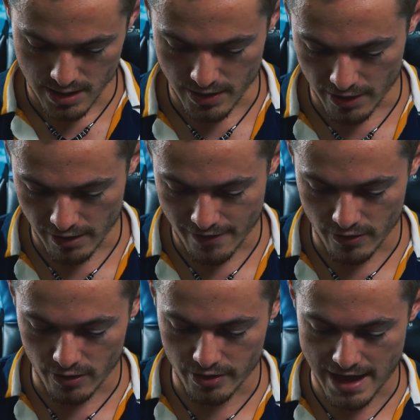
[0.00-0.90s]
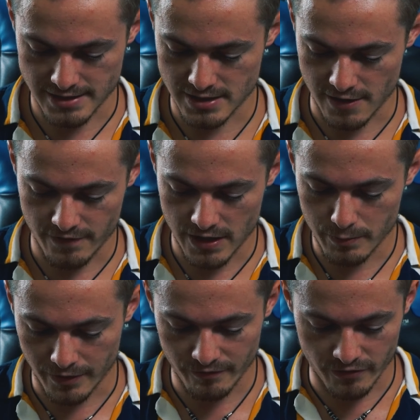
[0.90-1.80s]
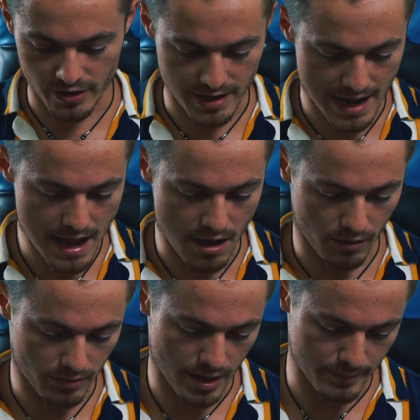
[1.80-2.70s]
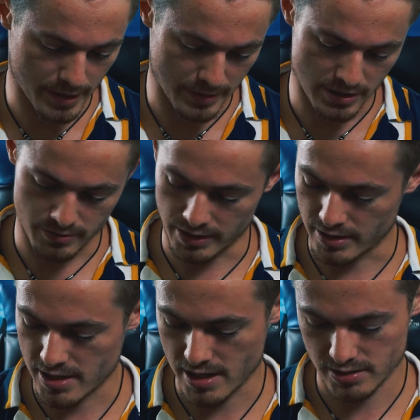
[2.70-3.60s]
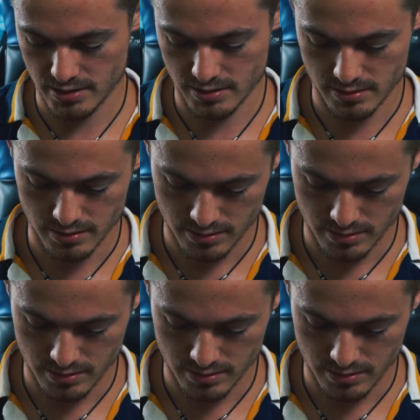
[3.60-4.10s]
and that'll have all that stuff in it. But for now, I'm going to be doing this.